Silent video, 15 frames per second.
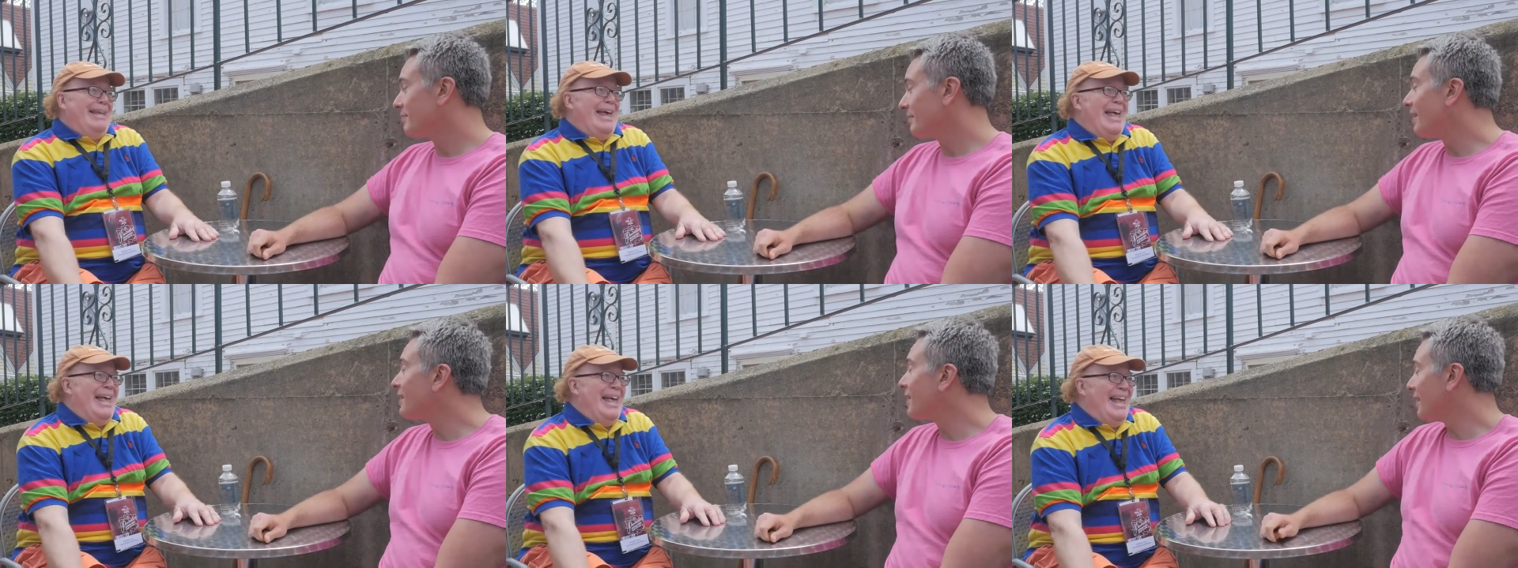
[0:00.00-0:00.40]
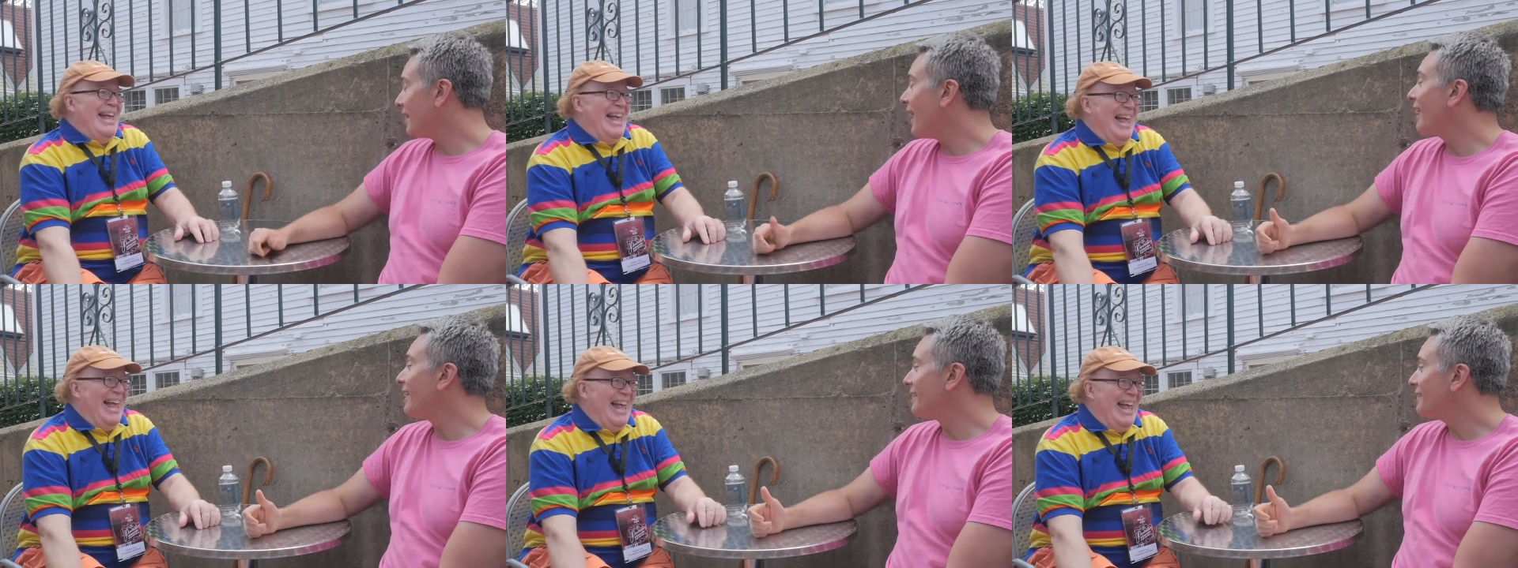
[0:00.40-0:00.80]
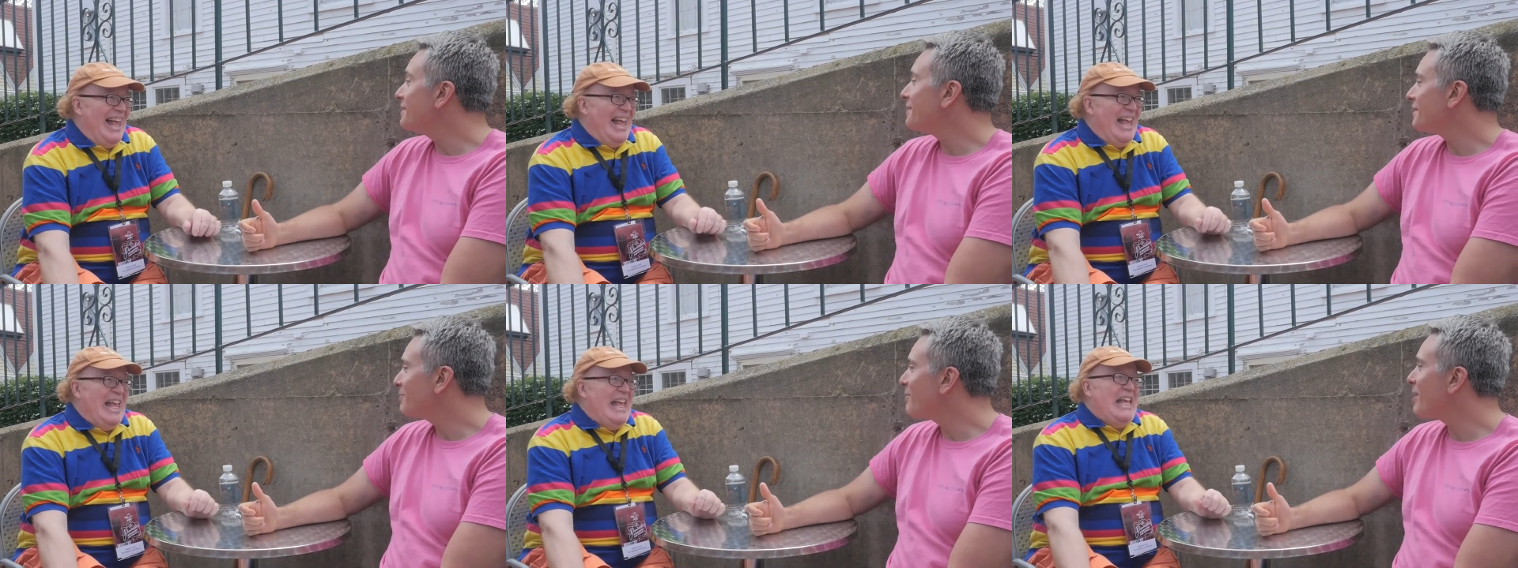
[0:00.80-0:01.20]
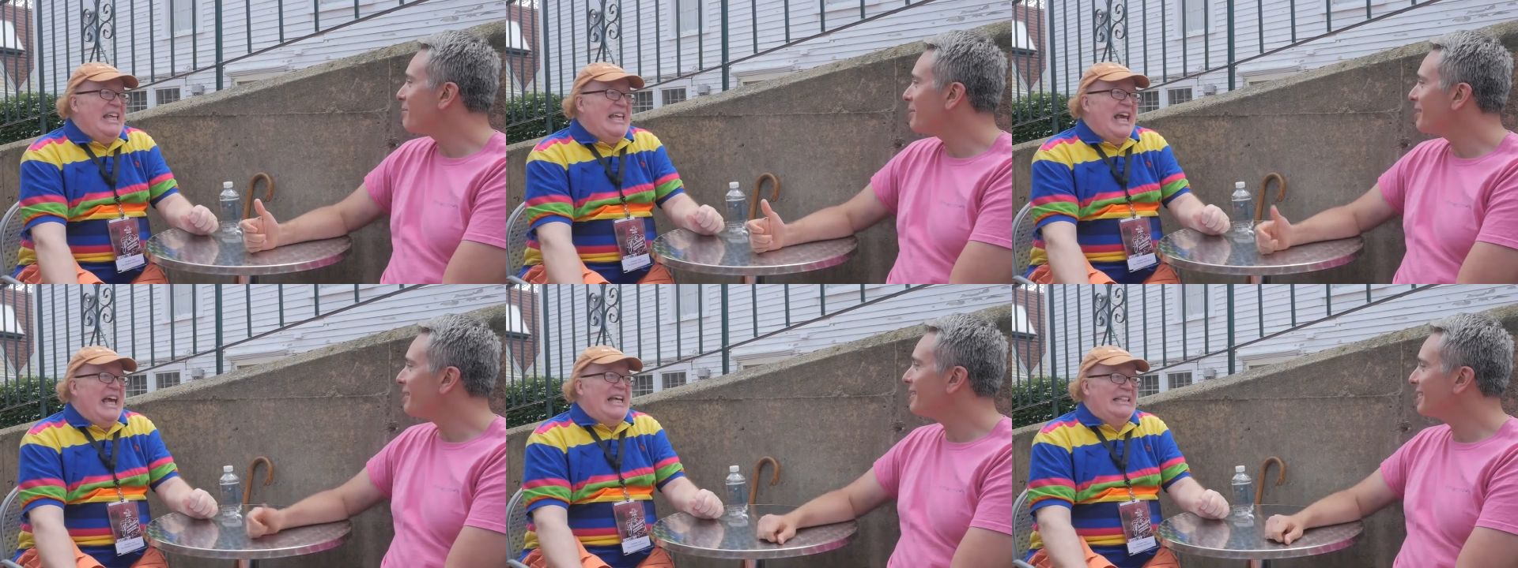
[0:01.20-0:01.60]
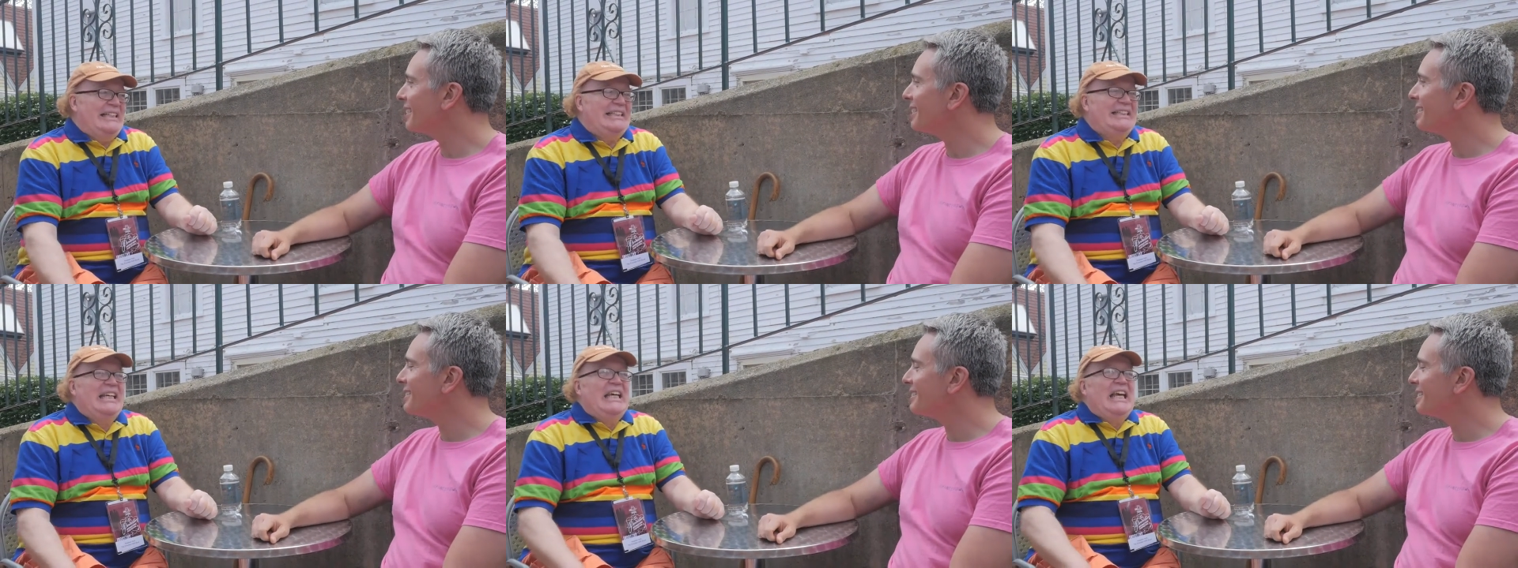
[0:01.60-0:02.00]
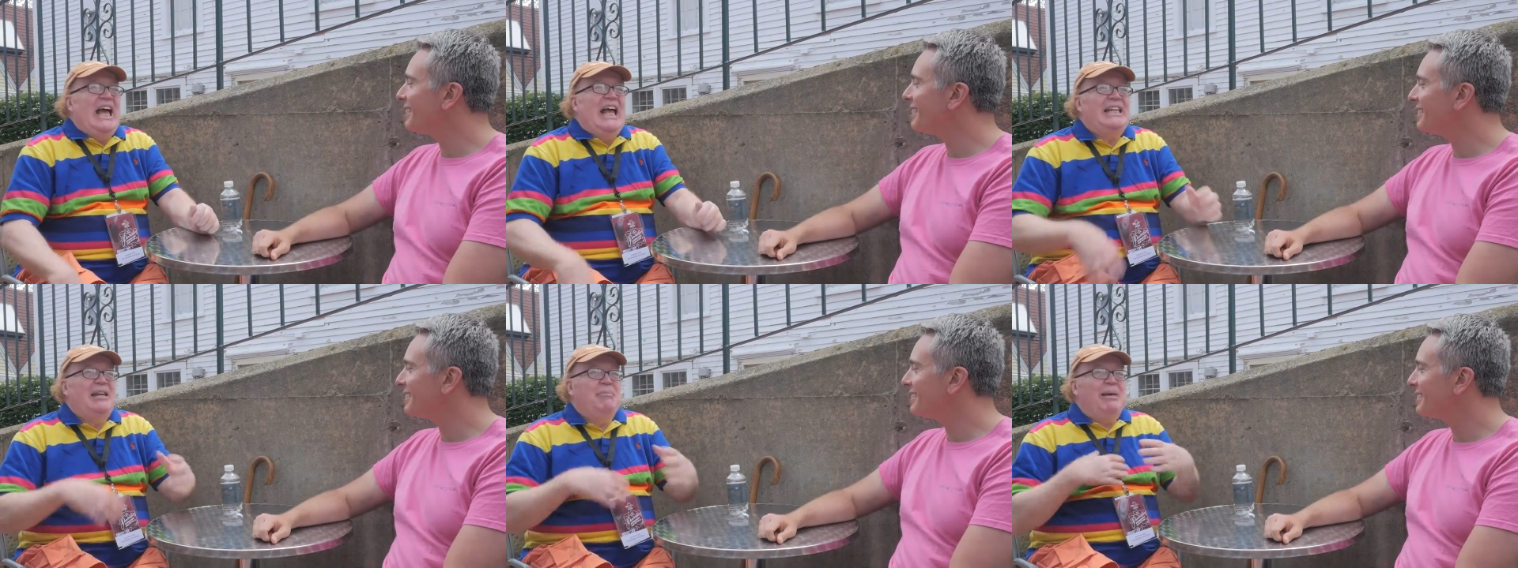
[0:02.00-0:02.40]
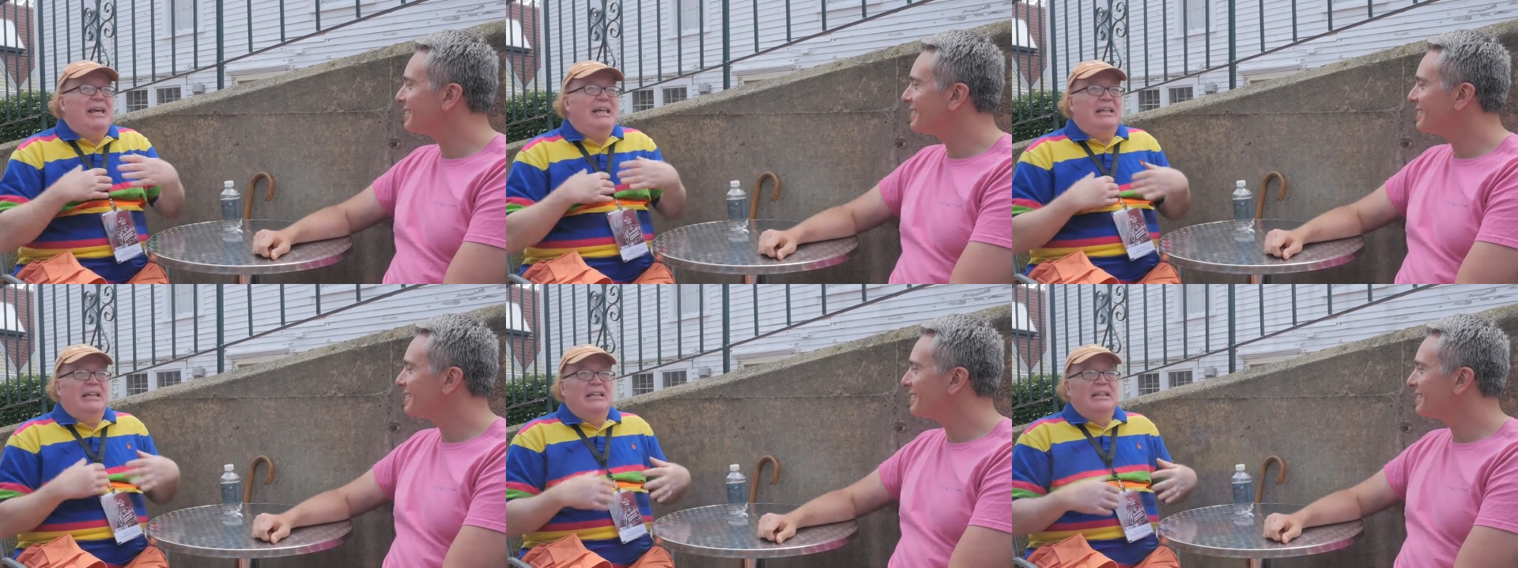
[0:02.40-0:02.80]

Speaker 1: a little heightened, maybe.
Speaker 2: Yes, yeah. And they make